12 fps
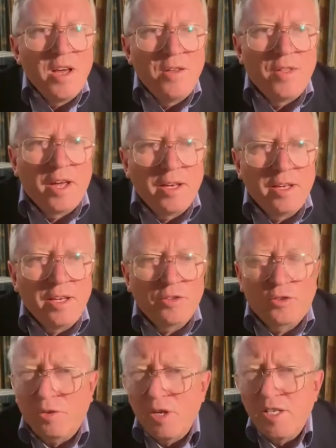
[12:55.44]
They get
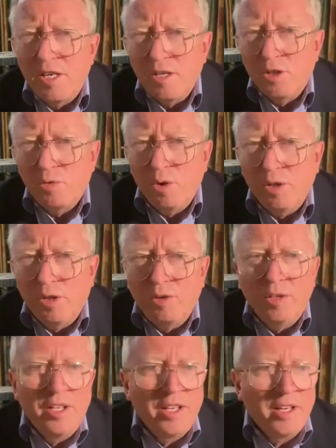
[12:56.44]
three tests while they're
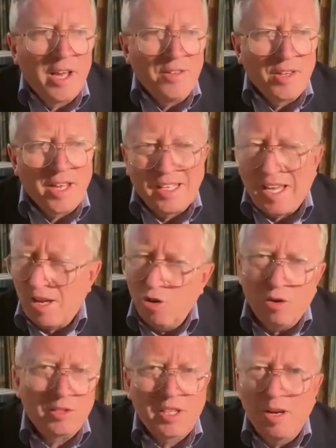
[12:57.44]
in there, and they
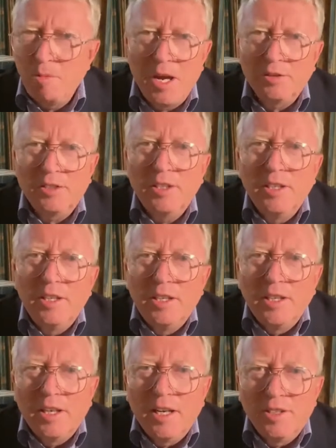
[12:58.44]
cannot come out
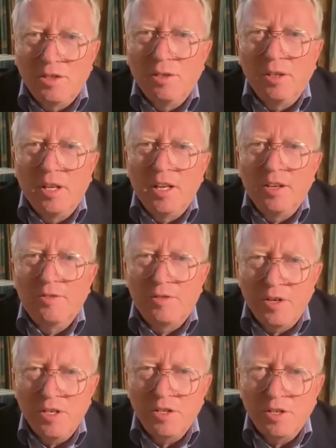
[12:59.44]
until they are
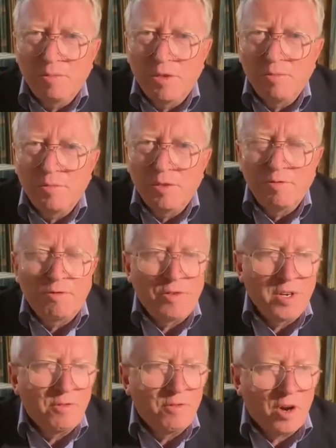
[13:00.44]
free of symptoms and
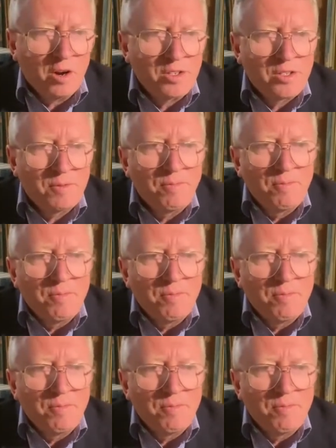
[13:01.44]
free of virus.